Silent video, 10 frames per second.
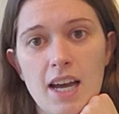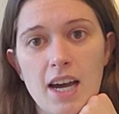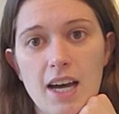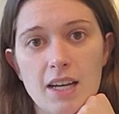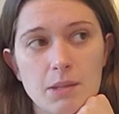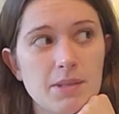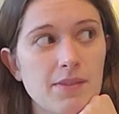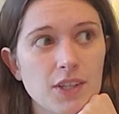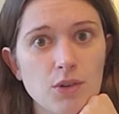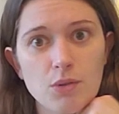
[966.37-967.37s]
the
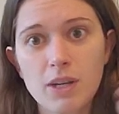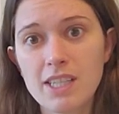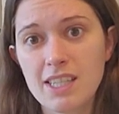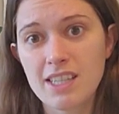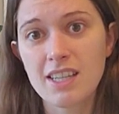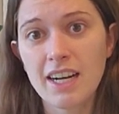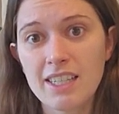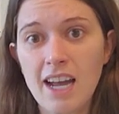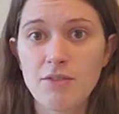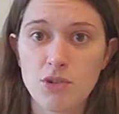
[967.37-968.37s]
Pacific Northwest has decided
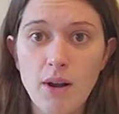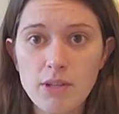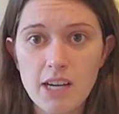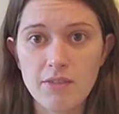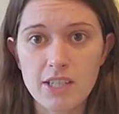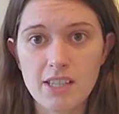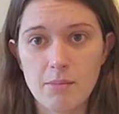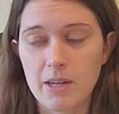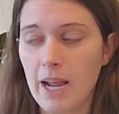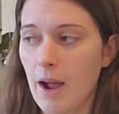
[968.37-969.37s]
to have droughts every
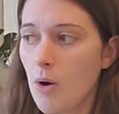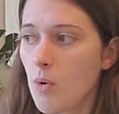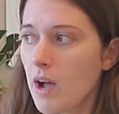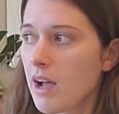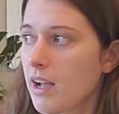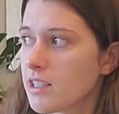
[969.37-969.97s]
summer now.